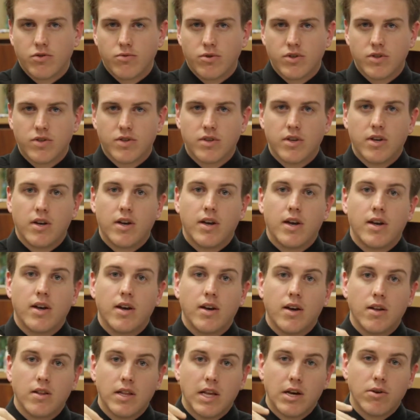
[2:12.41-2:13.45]
was,
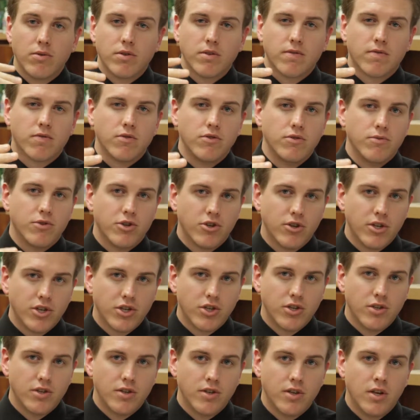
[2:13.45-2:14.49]
allowing for
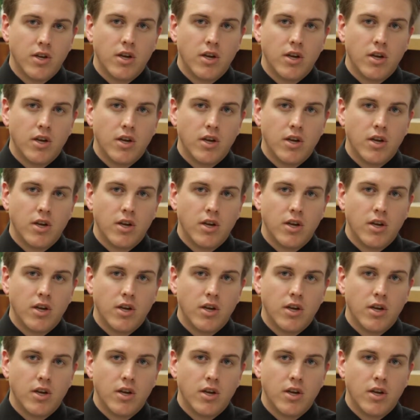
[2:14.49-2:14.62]
nutrition